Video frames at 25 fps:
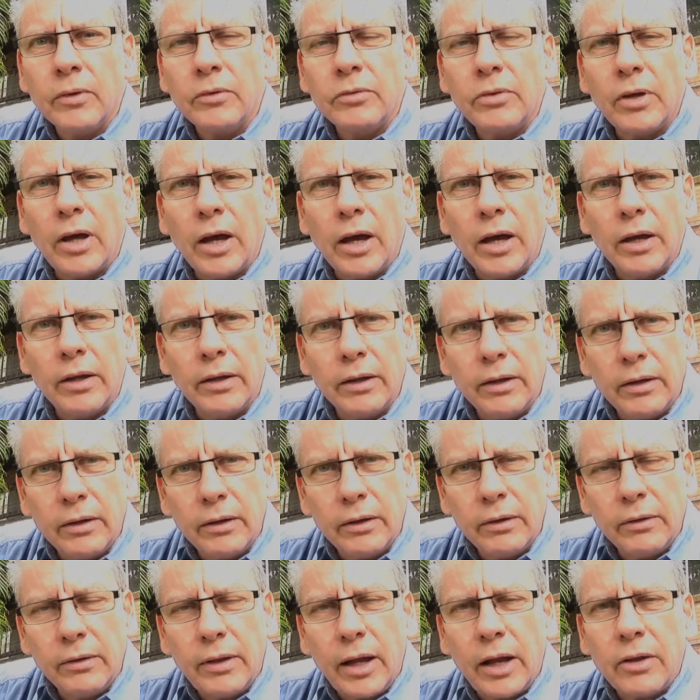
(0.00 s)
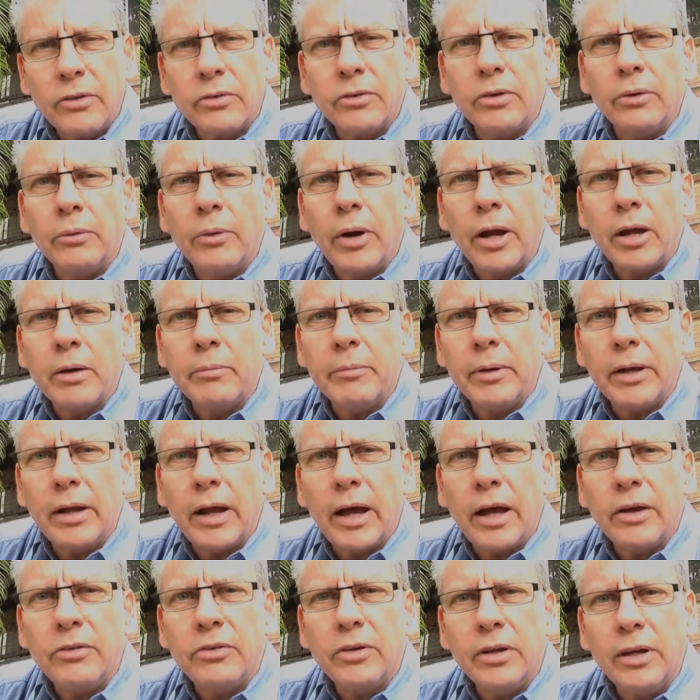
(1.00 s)
So that's the
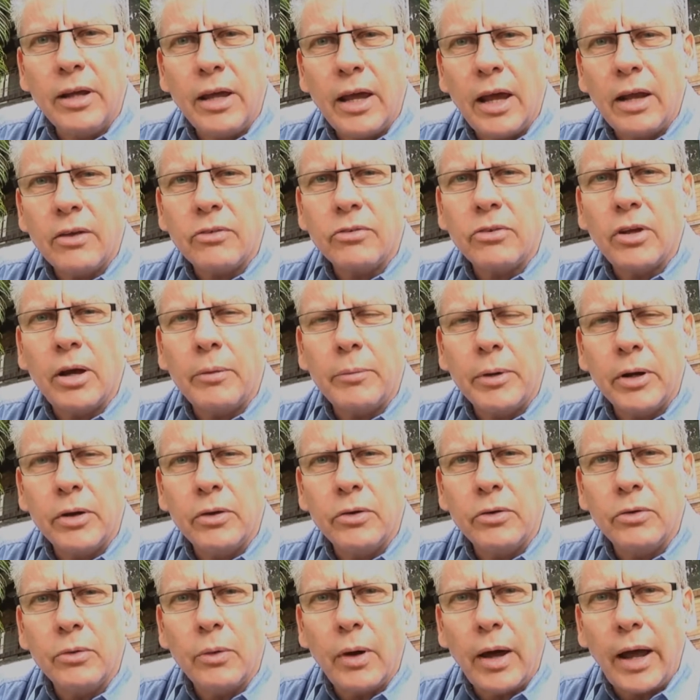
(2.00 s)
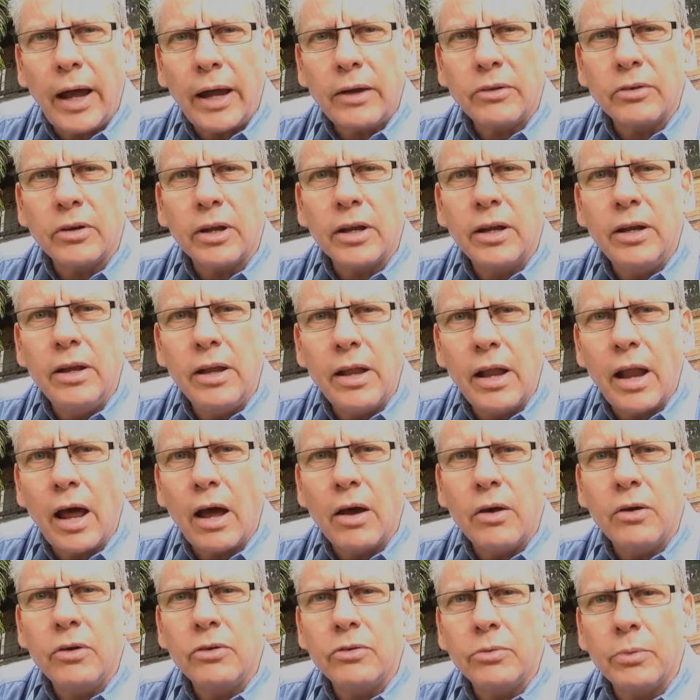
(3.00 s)
recommendation. Get someone who actually
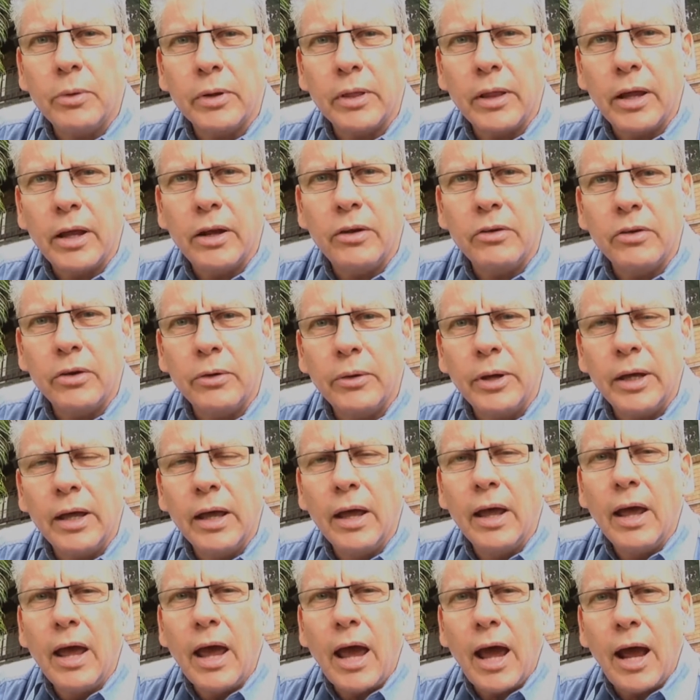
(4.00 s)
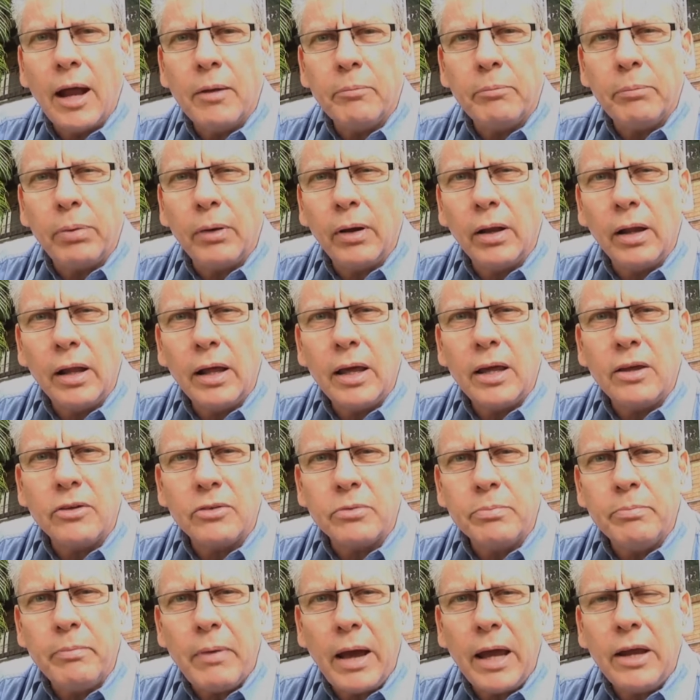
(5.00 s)
knows what they're doing, and
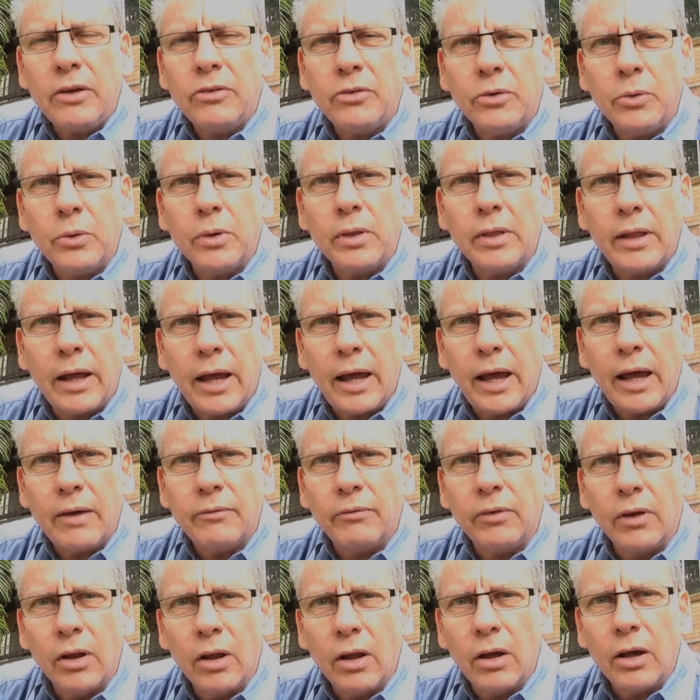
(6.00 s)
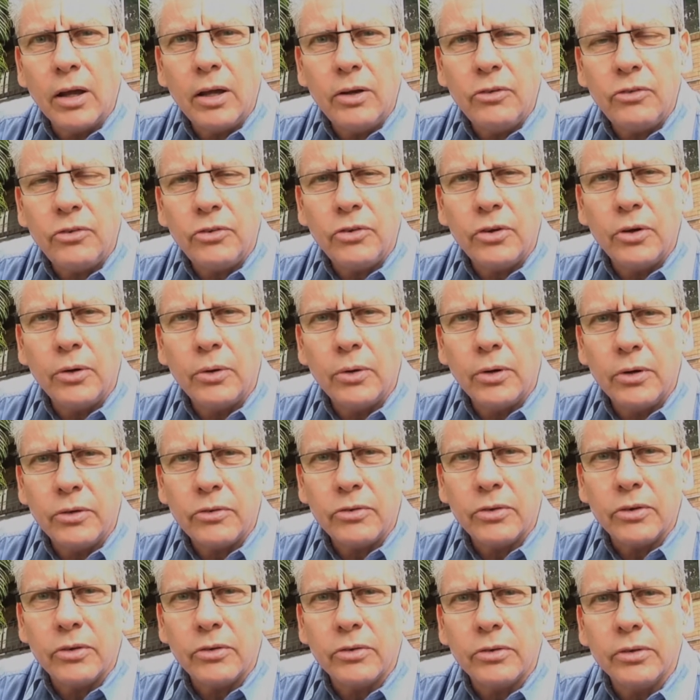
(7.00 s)
please make sure they have
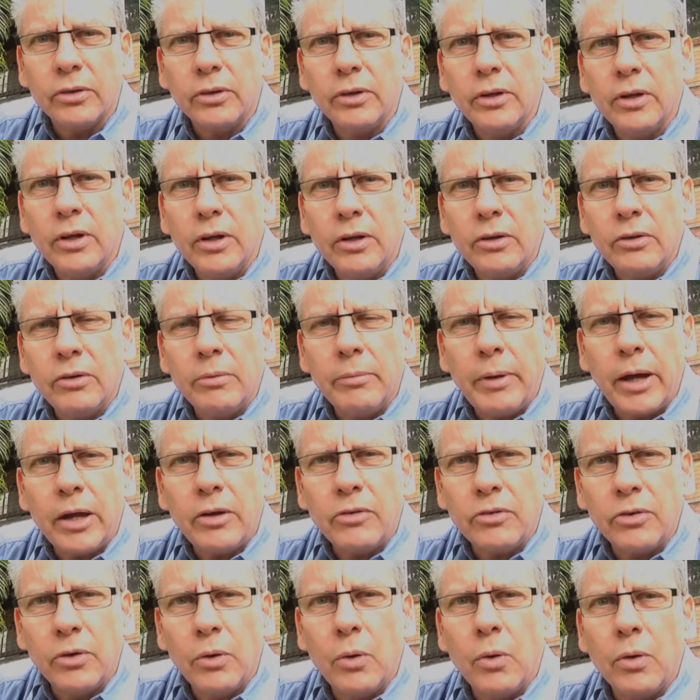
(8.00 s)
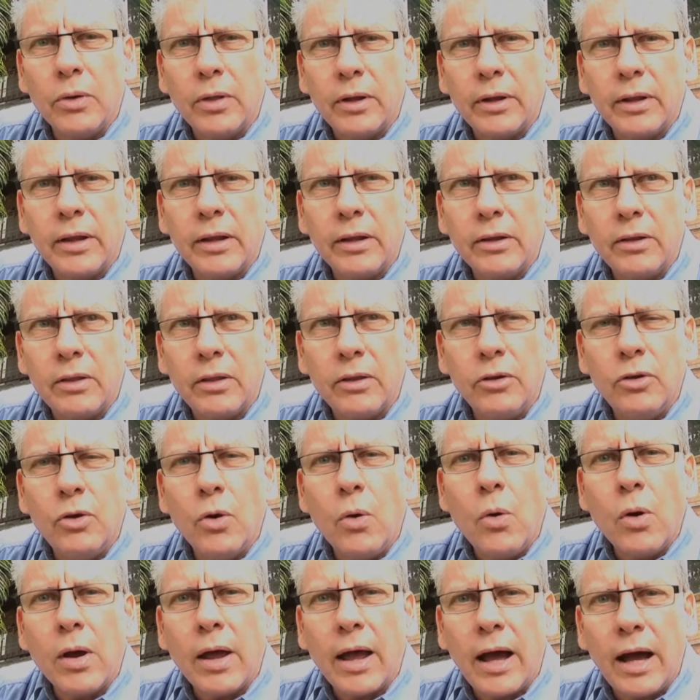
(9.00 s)
insurances to make sure that
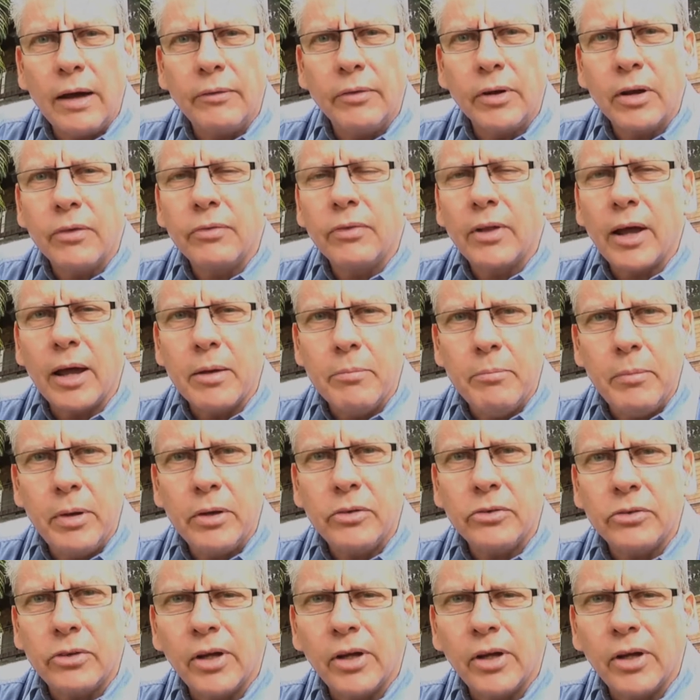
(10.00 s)
you're covered if they miss